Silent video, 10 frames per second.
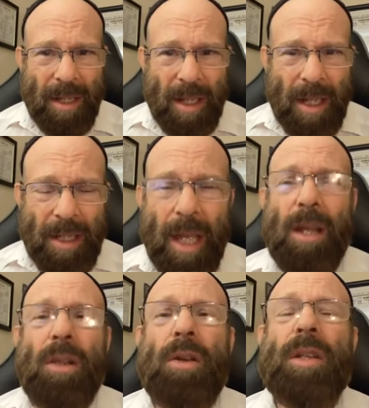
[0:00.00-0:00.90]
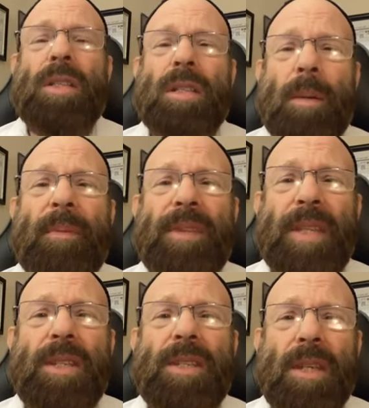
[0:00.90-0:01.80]
Take a look at some of
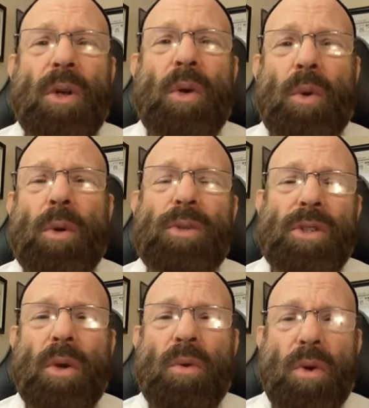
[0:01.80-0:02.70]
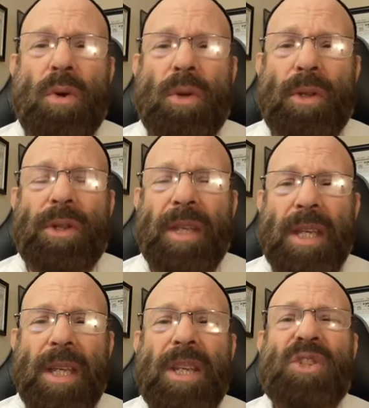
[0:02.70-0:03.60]
these, in quote, so-called
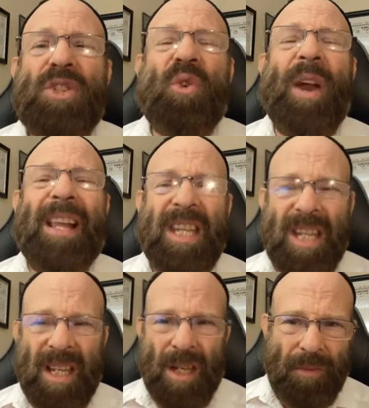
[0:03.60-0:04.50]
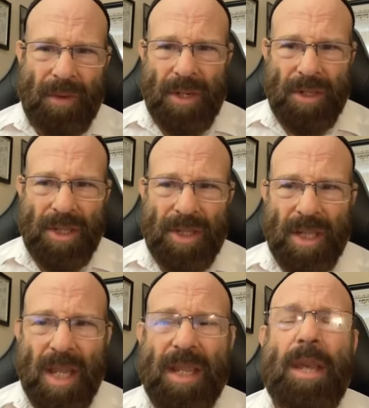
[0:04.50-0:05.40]
Israeli converts.
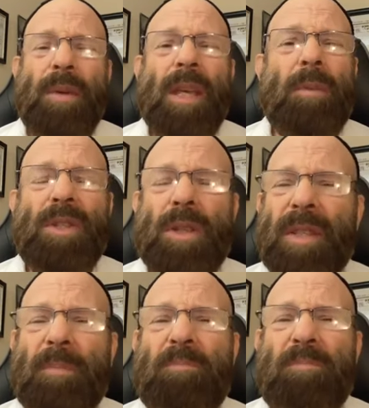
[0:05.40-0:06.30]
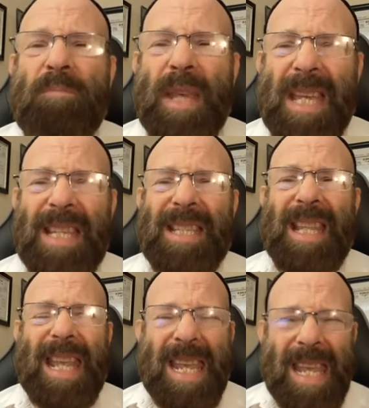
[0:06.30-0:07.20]
They become some of the biggest
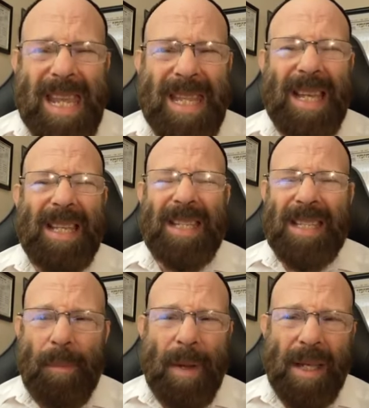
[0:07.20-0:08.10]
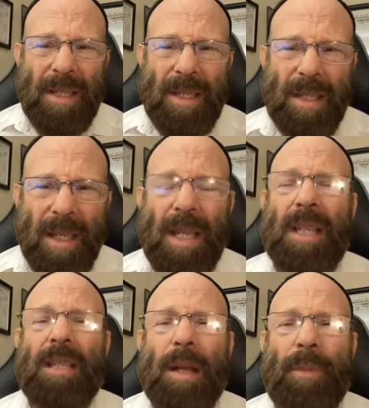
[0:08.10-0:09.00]
anti-Semites.
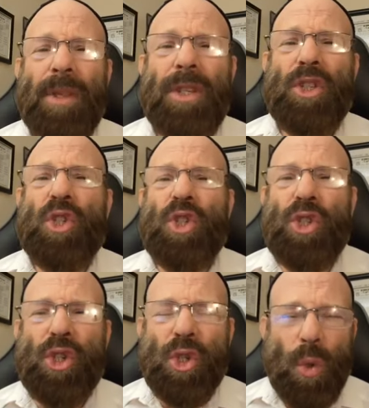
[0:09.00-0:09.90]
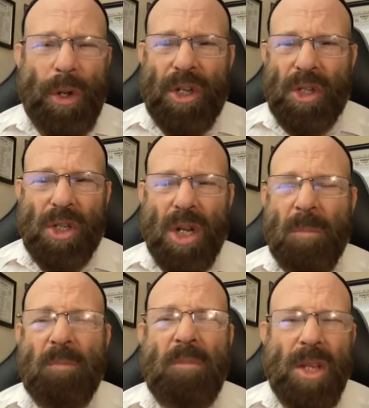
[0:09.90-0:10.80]
Some of these Jewish
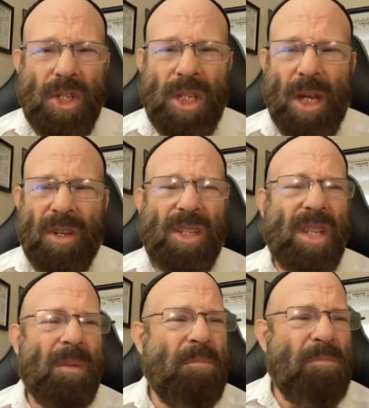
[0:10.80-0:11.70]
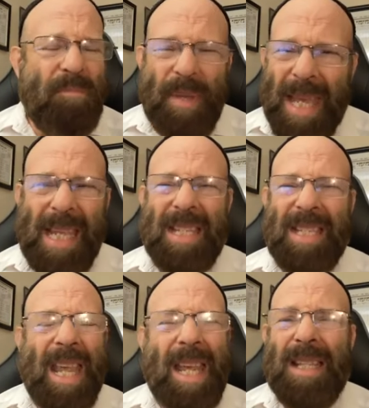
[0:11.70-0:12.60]
missionaries are the
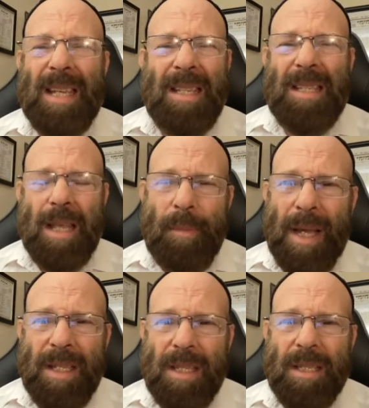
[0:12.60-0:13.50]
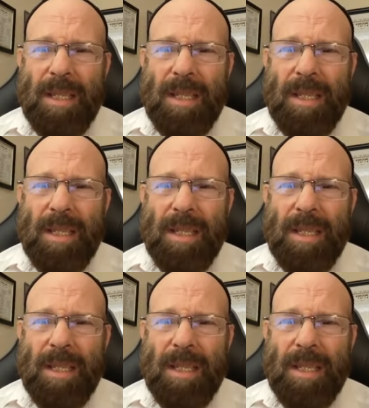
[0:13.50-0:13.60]
biggest anti-Semites.